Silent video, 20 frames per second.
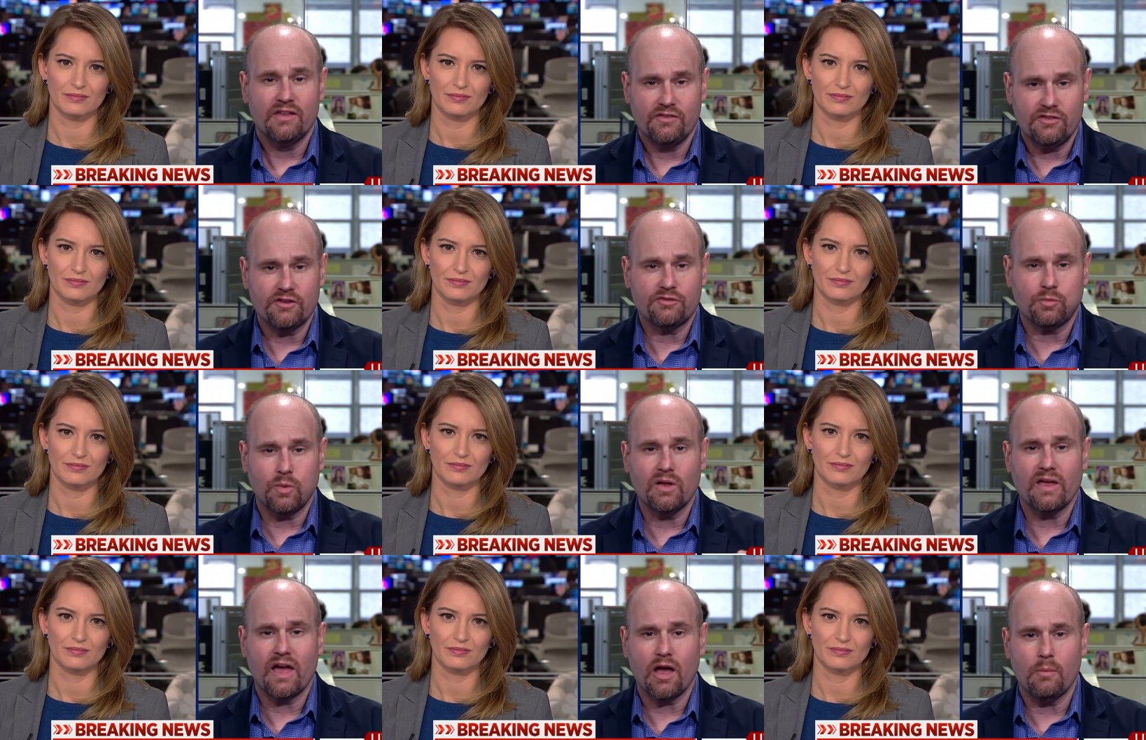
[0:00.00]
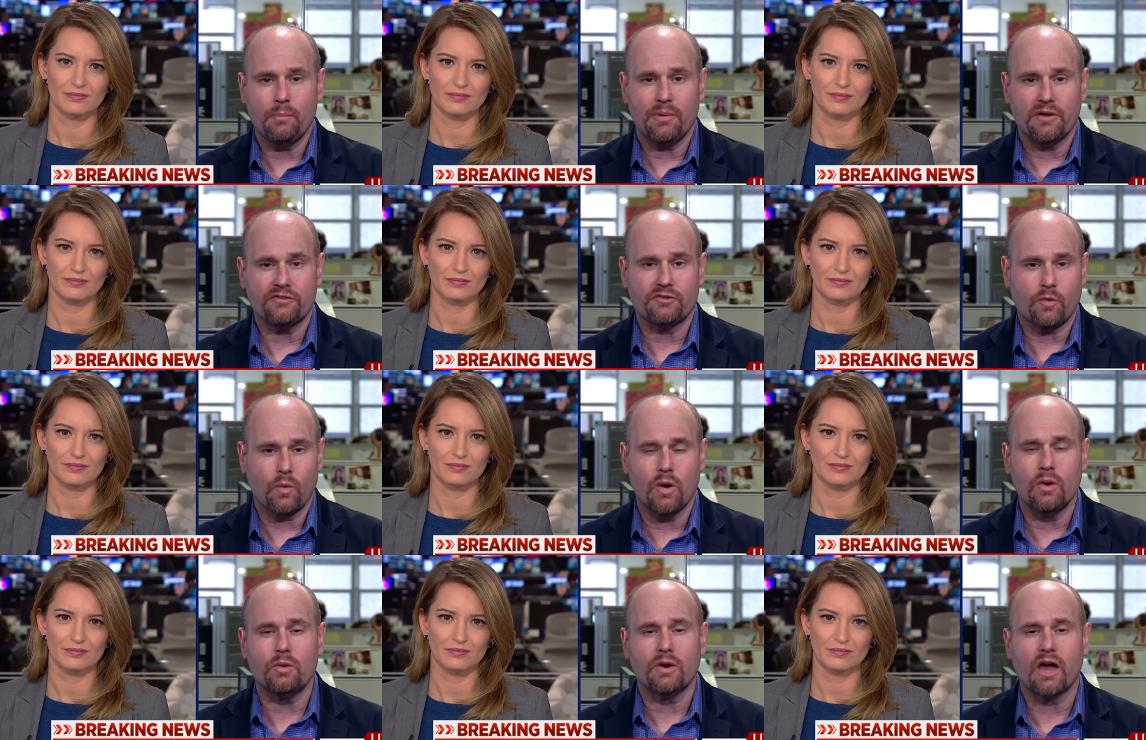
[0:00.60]
Speaker 1: this will help
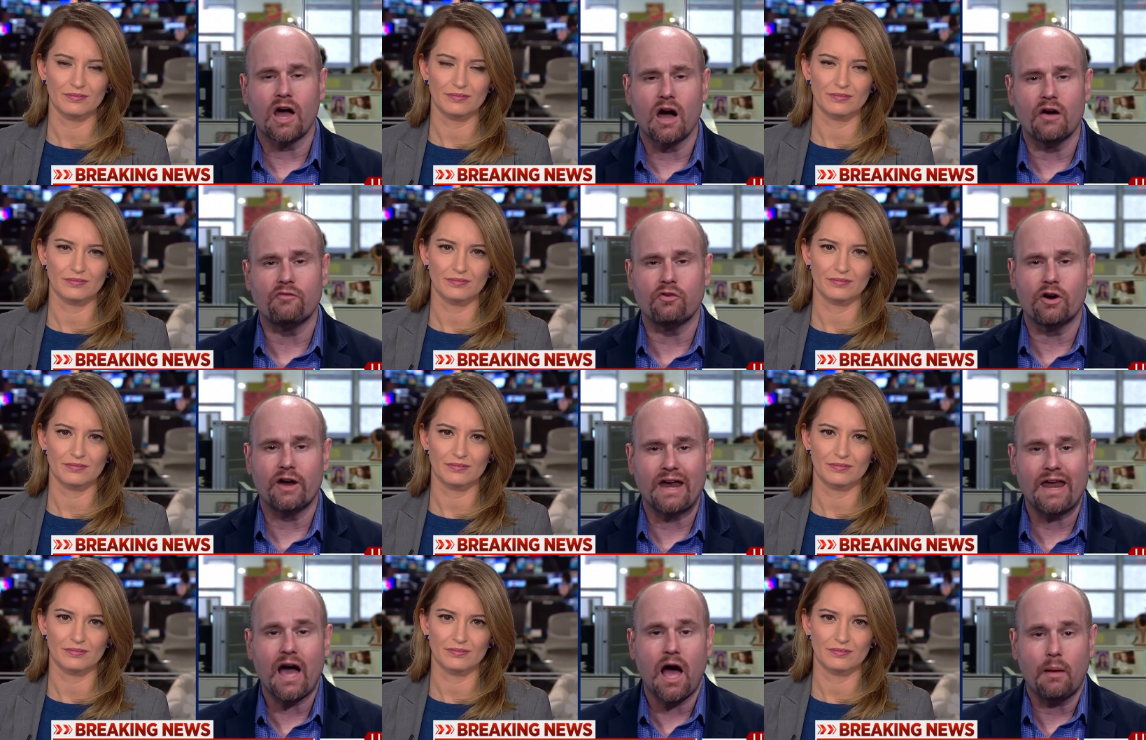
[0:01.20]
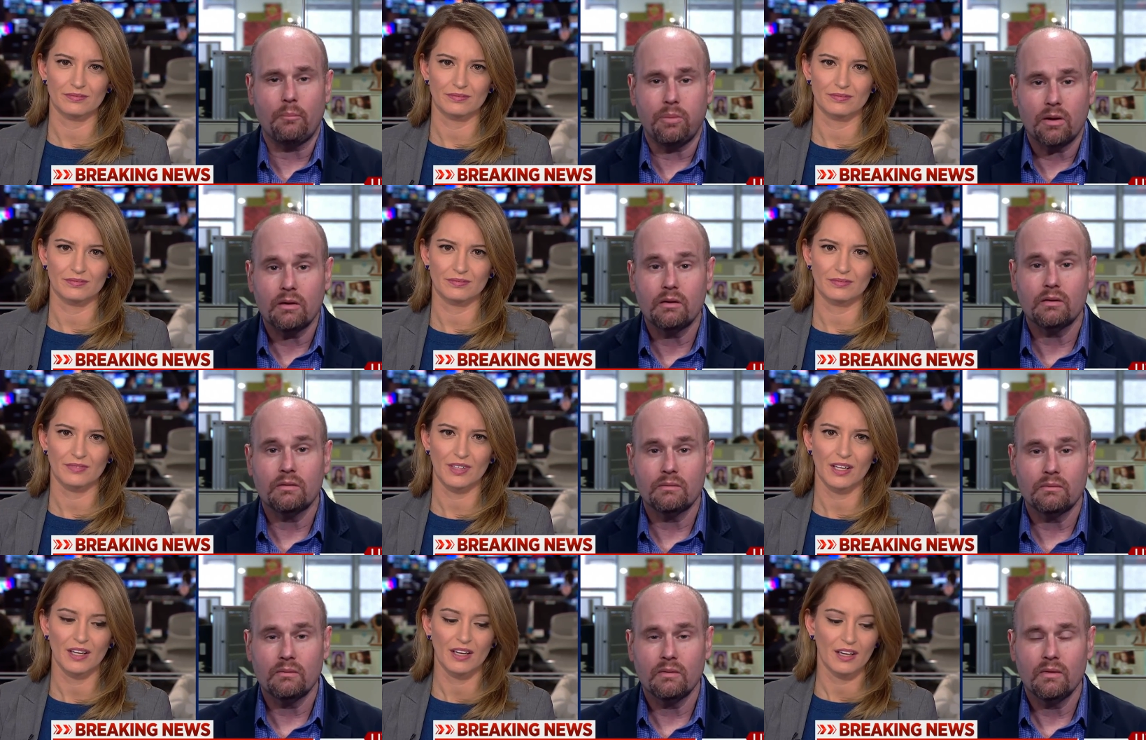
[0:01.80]
us, quote, cover it up.
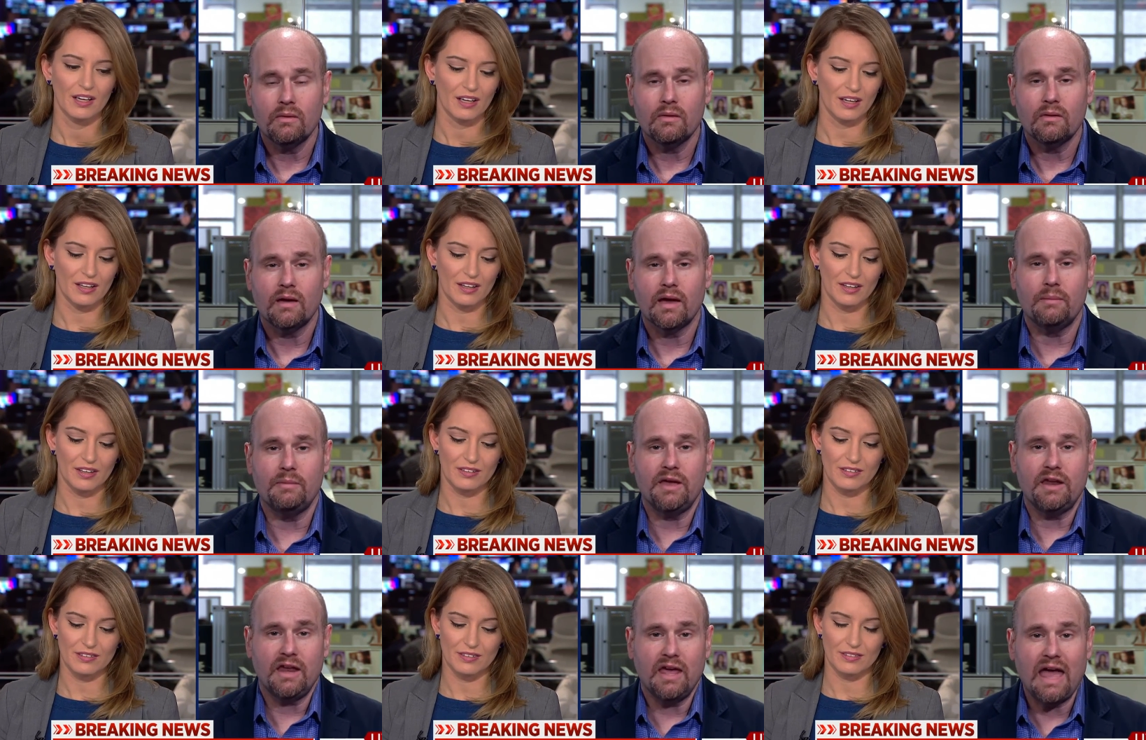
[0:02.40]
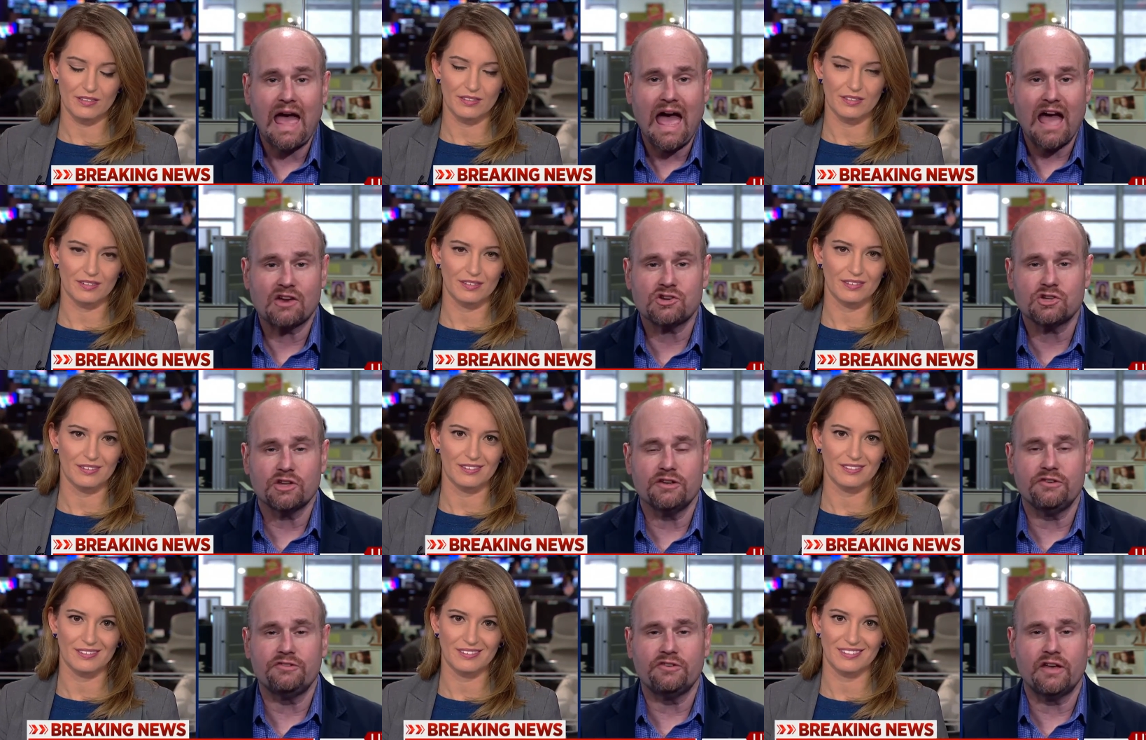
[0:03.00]
Uh, I mean, he
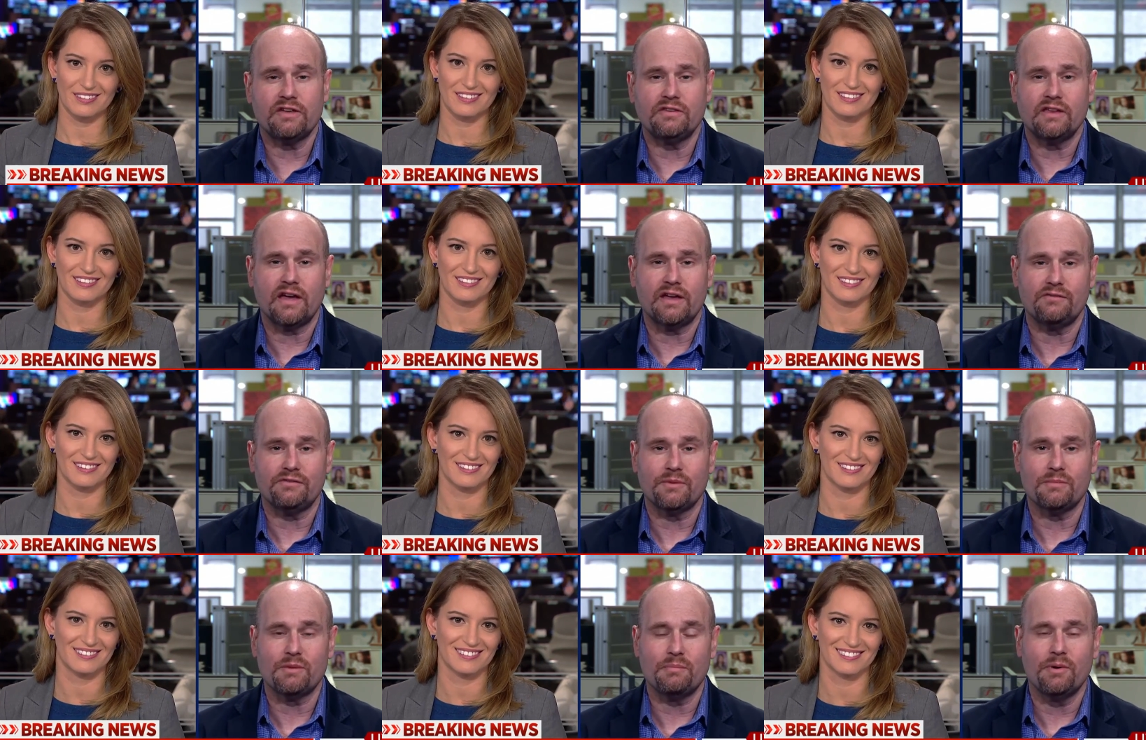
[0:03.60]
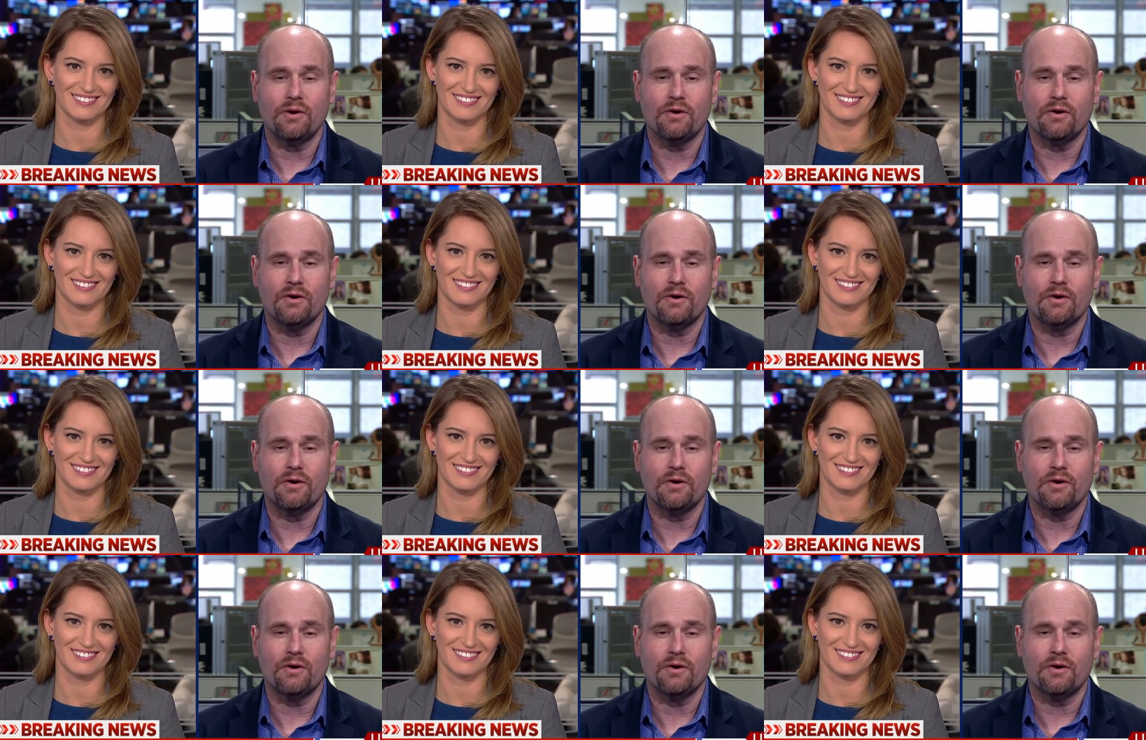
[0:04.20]
actually said that from the